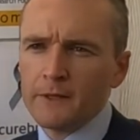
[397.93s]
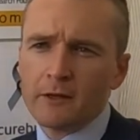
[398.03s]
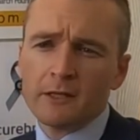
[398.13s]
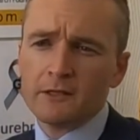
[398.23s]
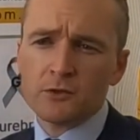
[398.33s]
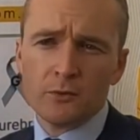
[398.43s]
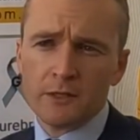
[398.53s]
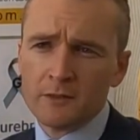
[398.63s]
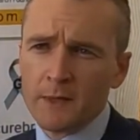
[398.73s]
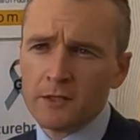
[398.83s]
The other thing is
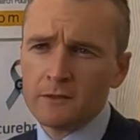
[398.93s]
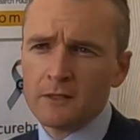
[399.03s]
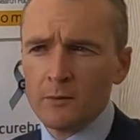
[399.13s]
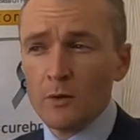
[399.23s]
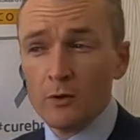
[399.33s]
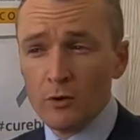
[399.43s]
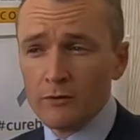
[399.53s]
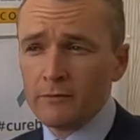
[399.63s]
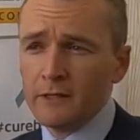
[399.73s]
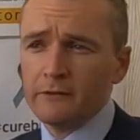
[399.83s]
talking to patients. So a
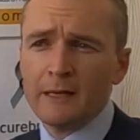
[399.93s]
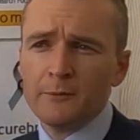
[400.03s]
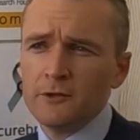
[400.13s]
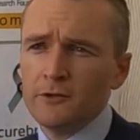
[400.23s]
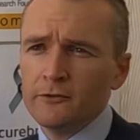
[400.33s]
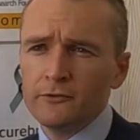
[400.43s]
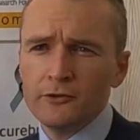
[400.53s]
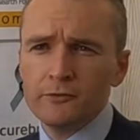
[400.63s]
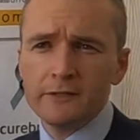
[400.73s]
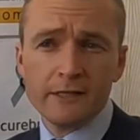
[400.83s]
lot of things happen in
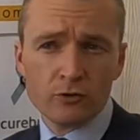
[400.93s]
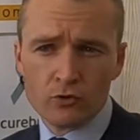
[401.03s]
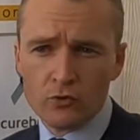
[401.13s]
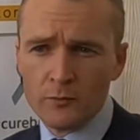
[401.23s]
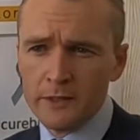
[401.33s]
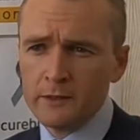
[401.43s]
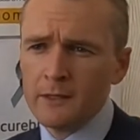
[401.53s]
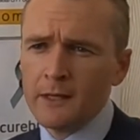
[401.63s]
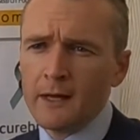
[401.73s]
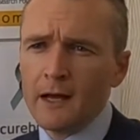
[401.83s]
neurosurgery, say trauma,
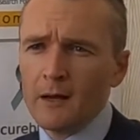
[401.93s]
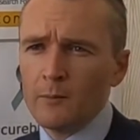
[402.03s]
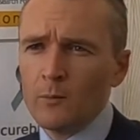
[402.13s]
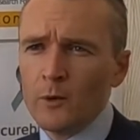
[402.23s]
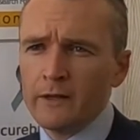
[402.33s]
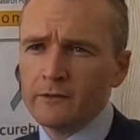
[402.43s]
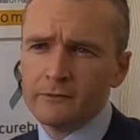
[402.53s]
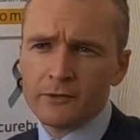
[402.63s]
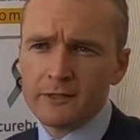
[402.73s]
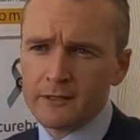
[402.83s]
where it's
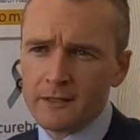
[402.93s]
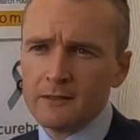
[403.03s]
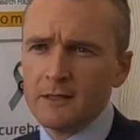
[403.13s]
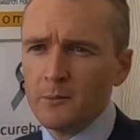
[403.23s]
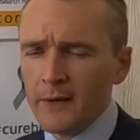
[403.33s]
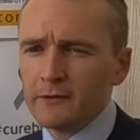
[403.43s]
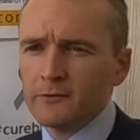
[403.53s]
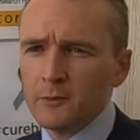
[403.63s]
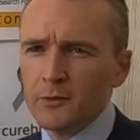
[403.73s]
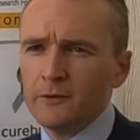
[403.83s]
a very sudden impact
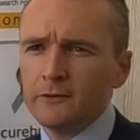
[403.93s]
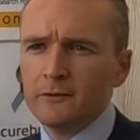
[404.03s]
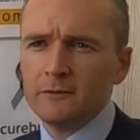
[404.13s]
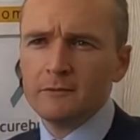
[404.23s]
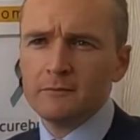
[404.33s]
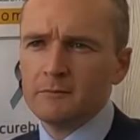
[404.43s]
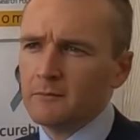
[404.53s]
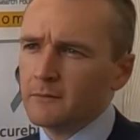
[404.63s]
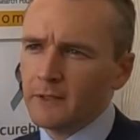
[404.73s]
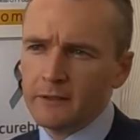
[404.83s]
on a person,
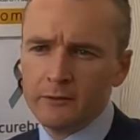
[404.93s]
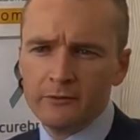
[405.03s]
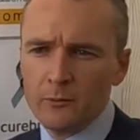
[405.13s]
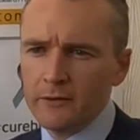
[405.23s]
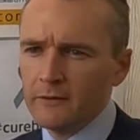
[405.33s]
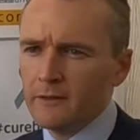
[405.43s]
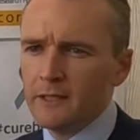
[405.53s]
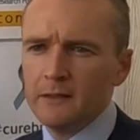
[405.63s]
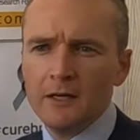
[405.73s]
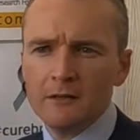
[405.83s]
telling someone that
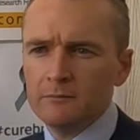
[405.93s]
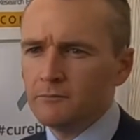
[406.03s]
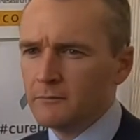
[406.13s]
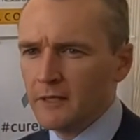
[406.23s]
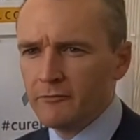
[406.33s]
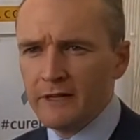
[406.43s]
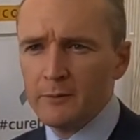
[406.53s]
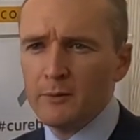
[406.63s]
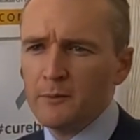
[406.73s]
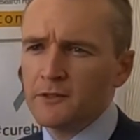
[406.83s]
their
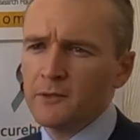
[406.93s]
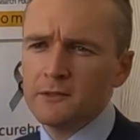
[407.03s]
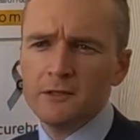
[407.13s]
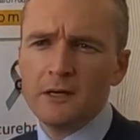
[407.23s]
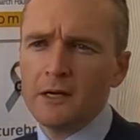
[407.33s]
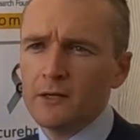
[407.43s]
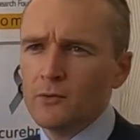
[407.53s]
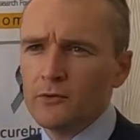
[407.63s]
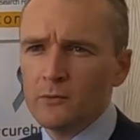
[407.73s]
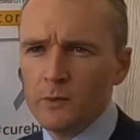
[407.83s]
family member's going to die
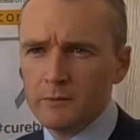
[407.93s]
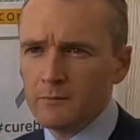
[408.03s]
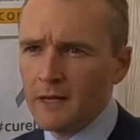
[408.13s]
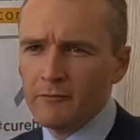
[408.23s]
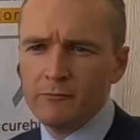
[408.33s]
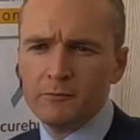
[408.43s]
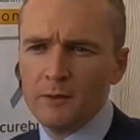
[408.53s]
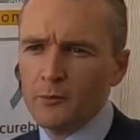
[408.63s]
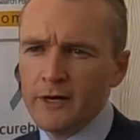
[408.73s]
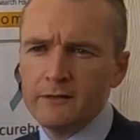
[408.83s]
or that we have
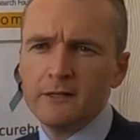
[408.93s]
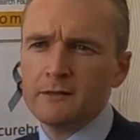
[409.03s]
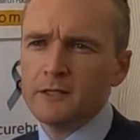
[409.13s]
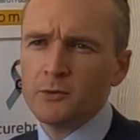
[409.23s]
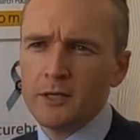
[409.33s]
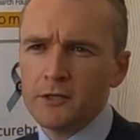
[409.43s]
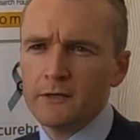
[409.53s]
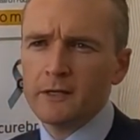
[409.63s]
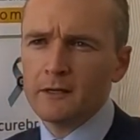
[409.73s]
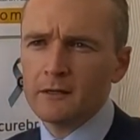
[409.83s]
a brain death
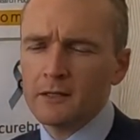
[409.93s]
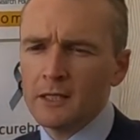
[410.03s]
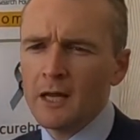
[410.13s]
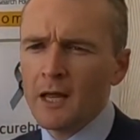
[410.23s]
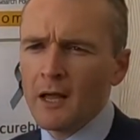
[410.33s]
situation, that kind of thing.